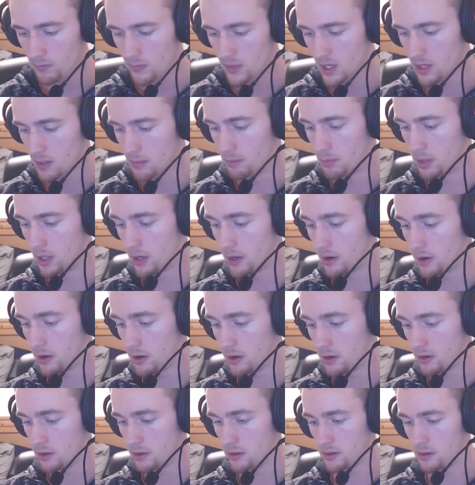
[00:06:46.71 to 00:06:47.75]
But
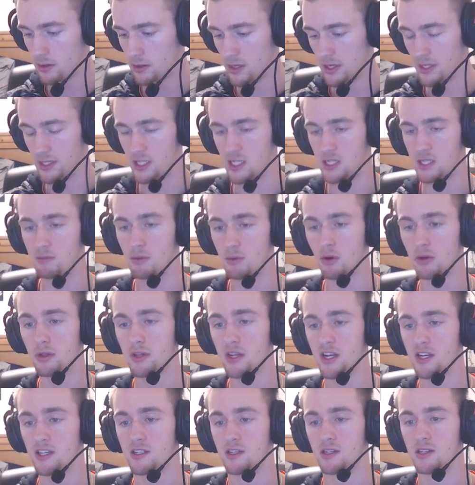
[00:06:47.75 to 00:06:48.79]
in
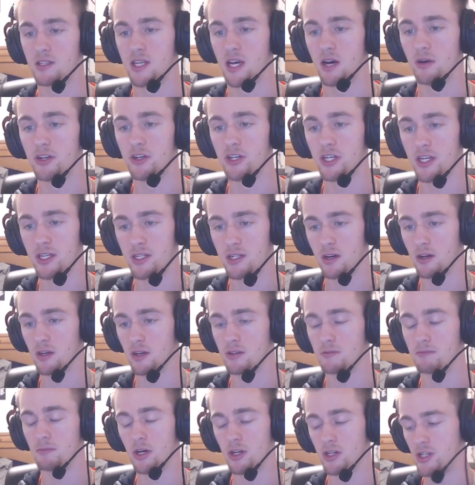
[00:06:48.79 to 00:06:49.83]
smoothness, the Zowie G-SR is
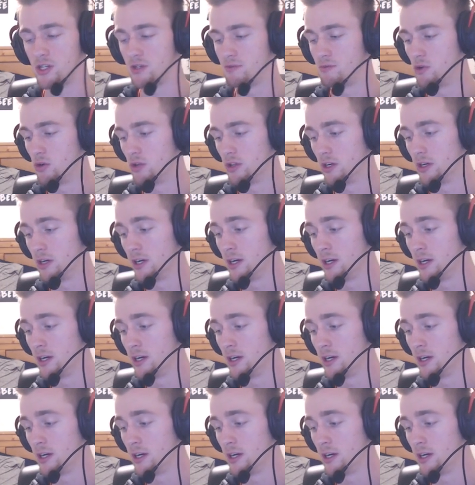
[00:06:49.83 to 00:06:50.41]
much smoother.